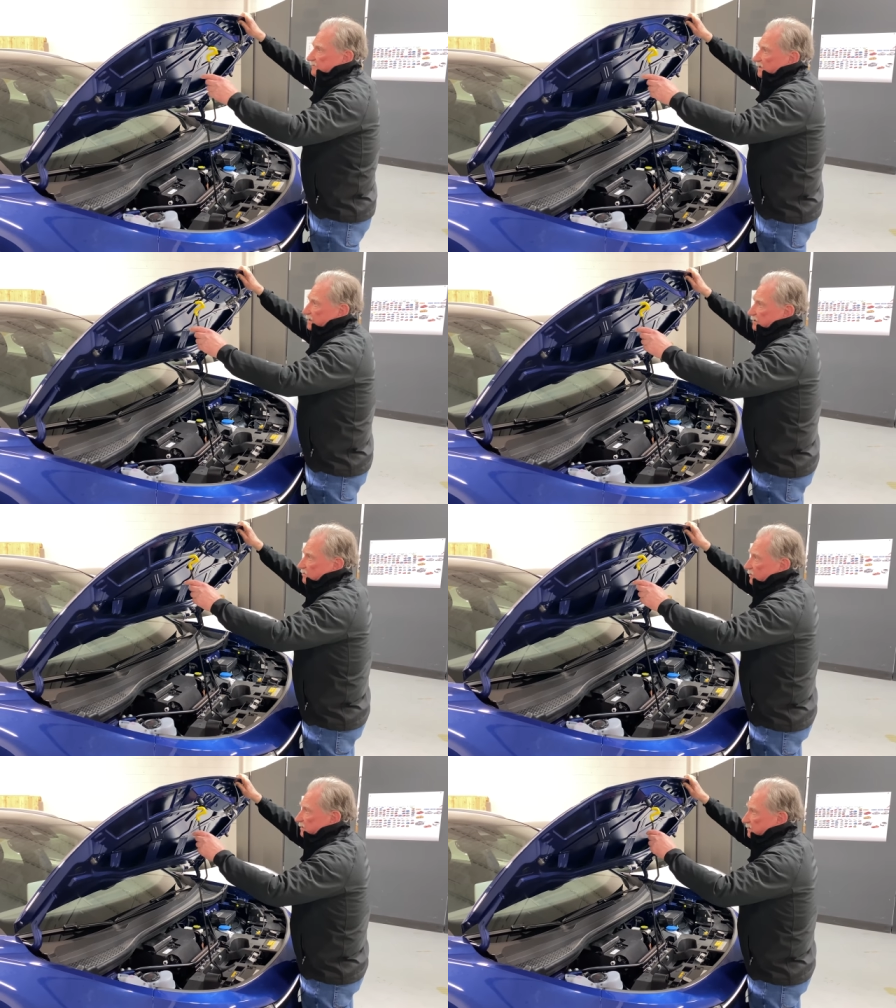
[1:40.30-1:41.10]
got it
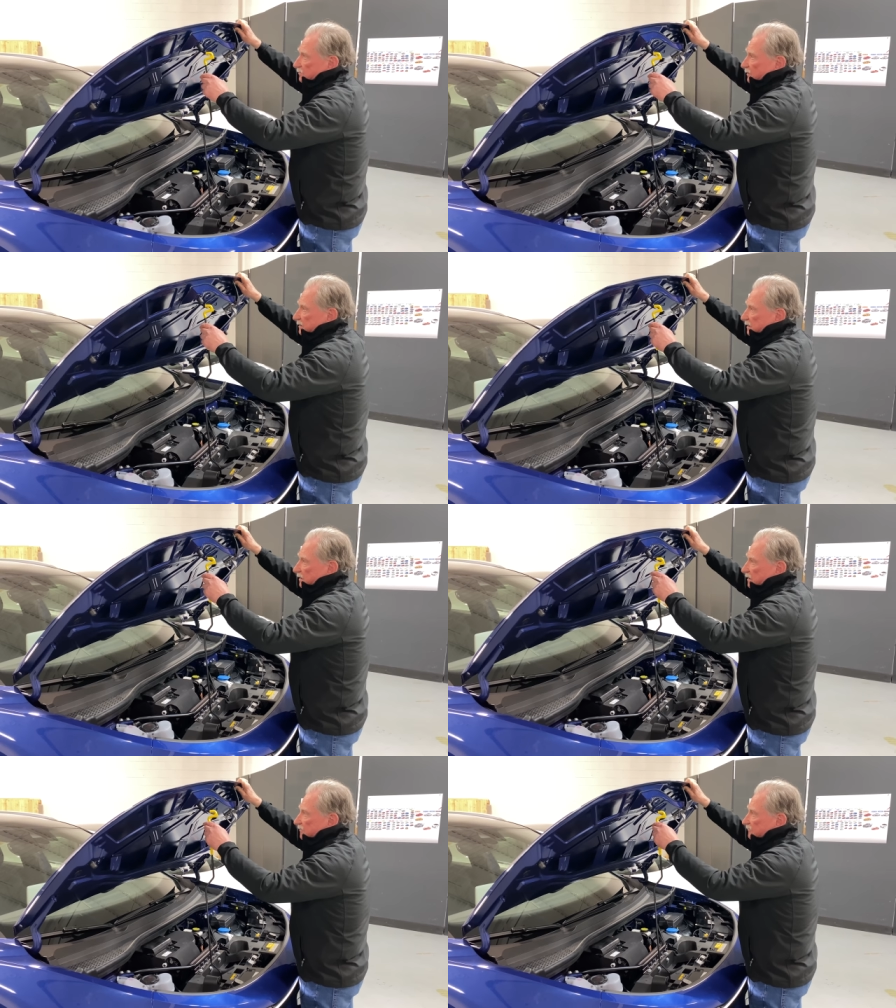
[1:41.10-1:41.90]
quite the way they
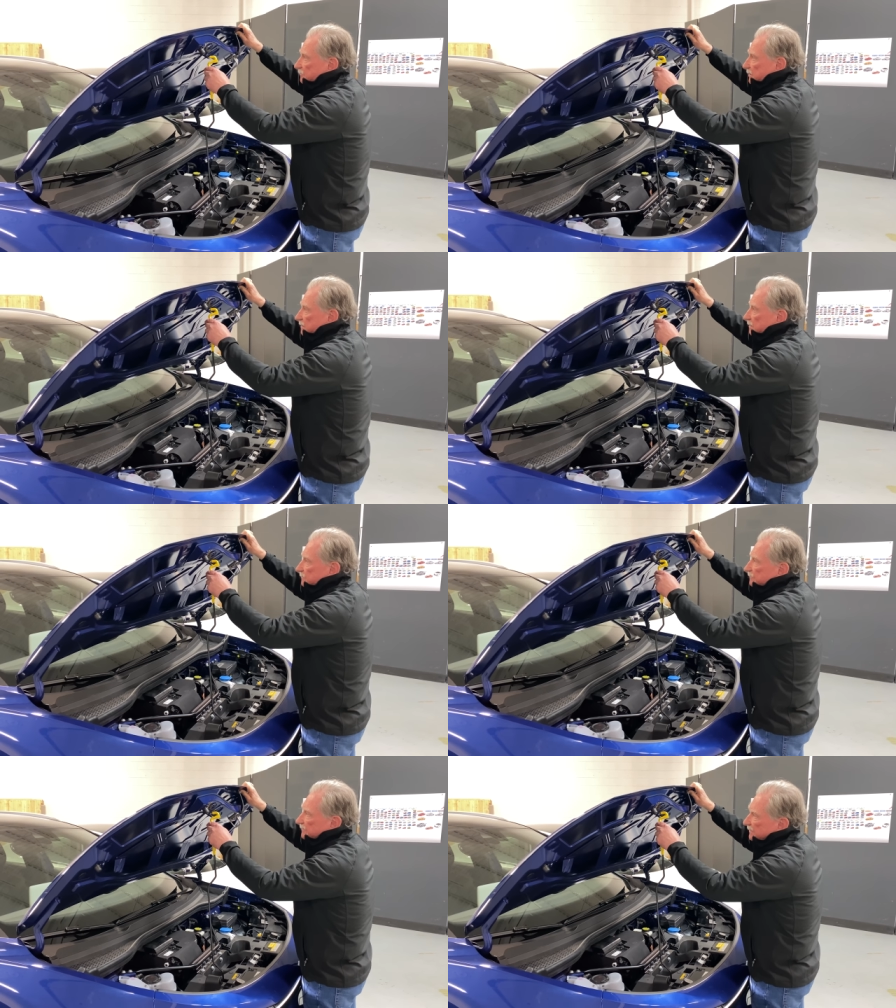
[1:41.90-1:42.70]
have, but,
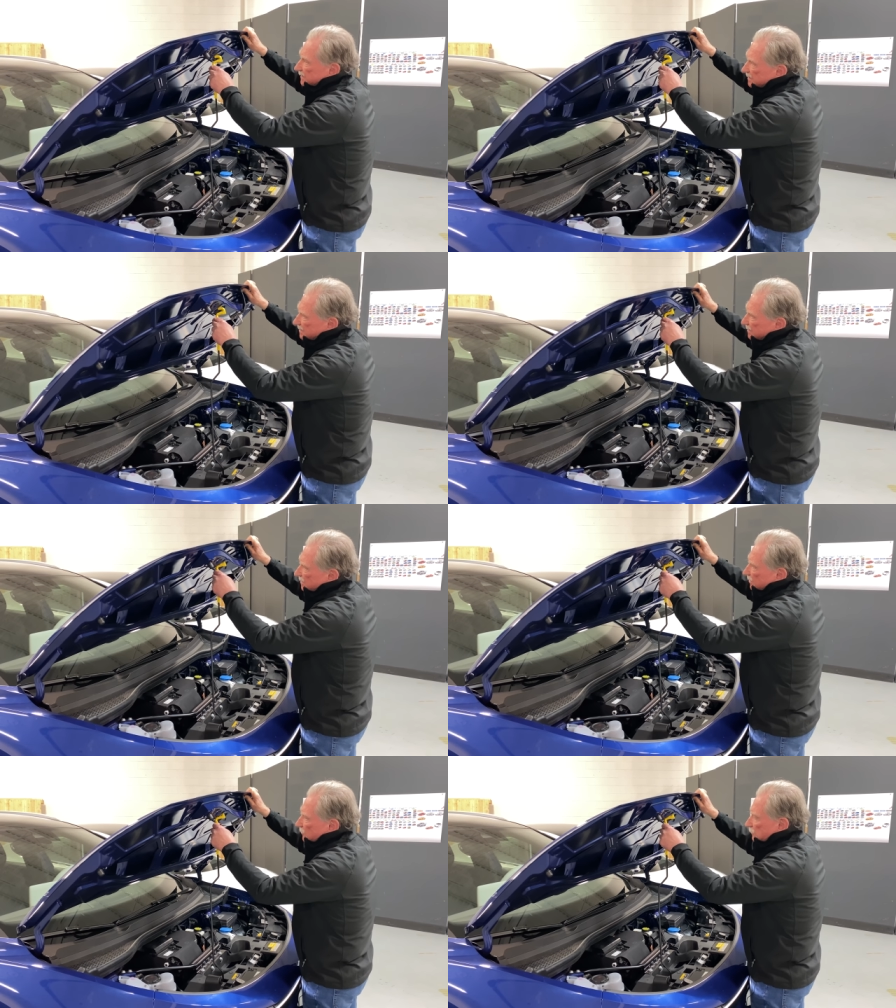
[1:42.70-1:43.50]
um,
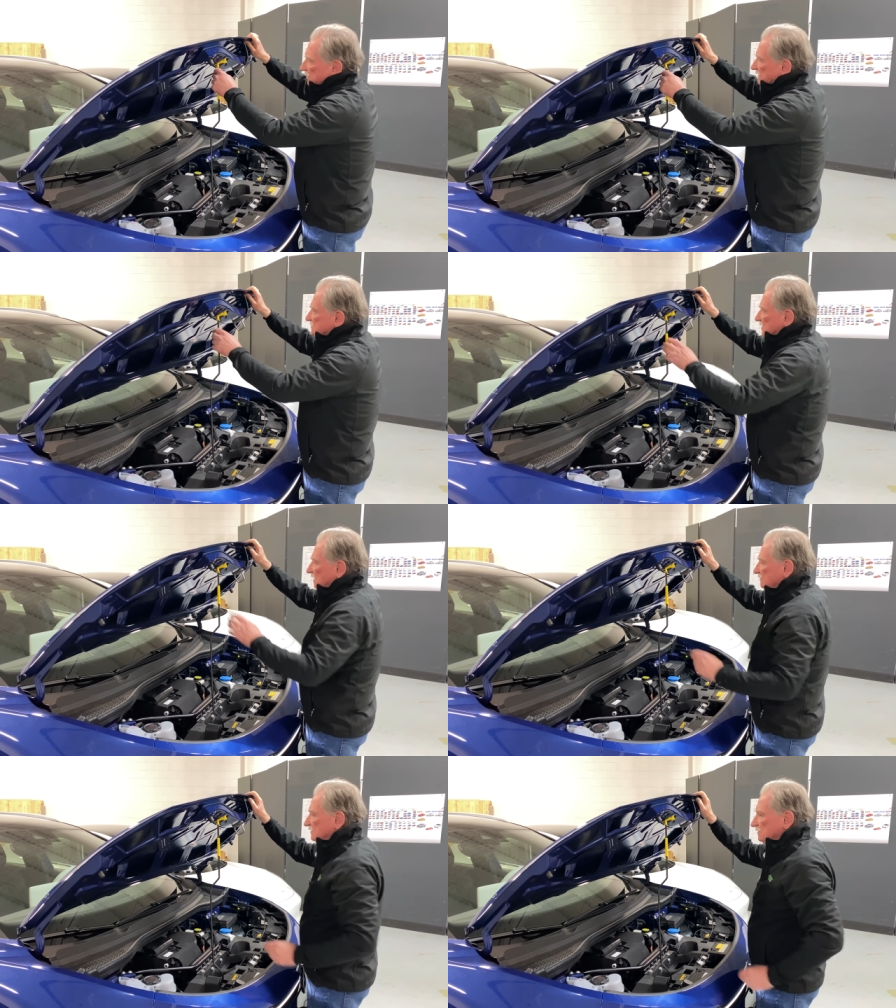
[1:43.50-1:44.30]
but it's a
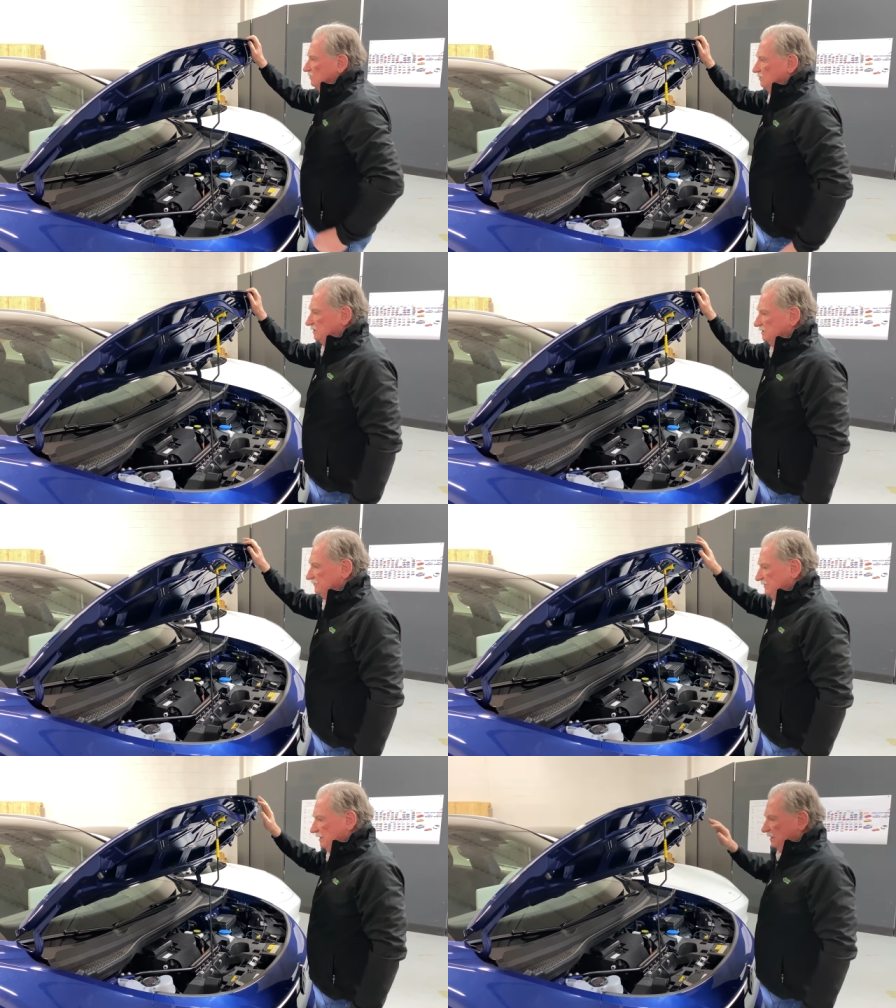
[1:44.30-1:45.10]
heavy hood.
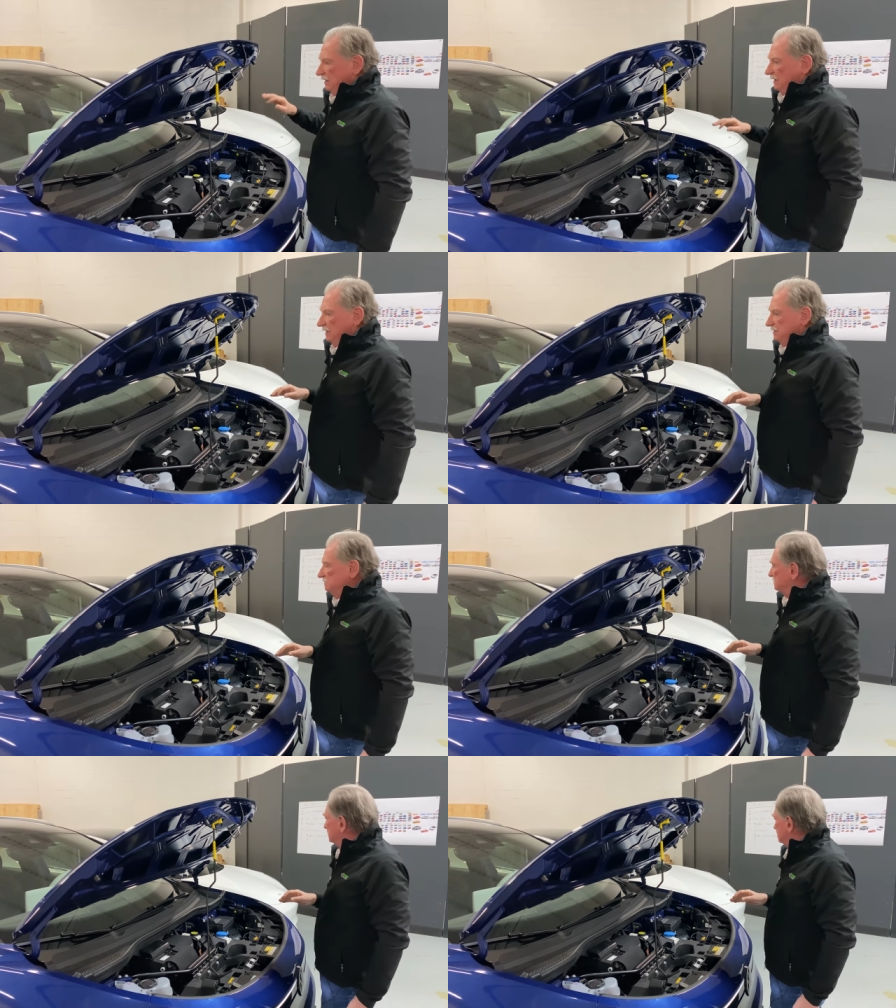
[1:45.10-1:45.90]
And